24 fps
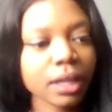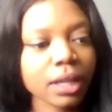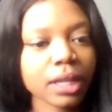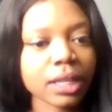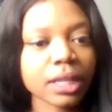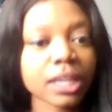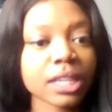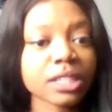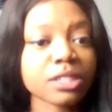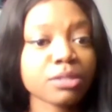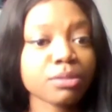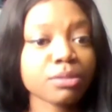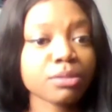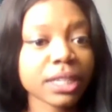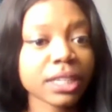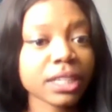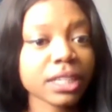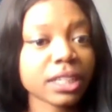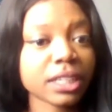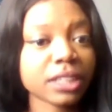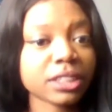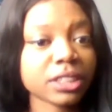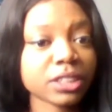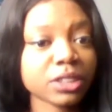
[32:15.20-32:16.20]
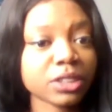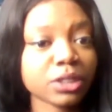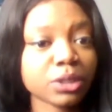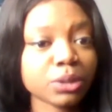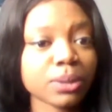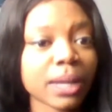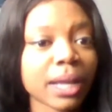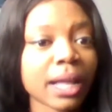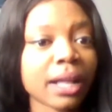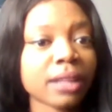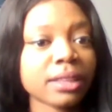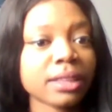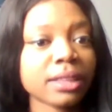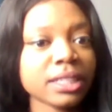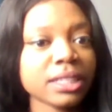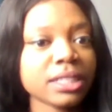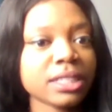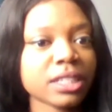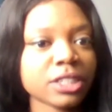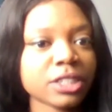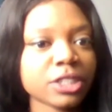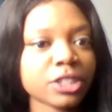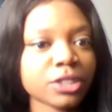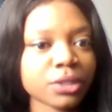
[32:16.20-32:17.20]
less radiation to healthy
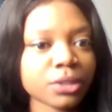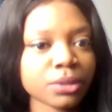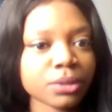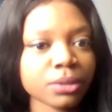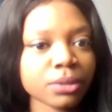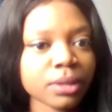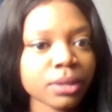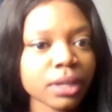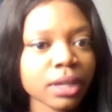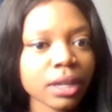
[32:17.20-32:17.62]
tissue.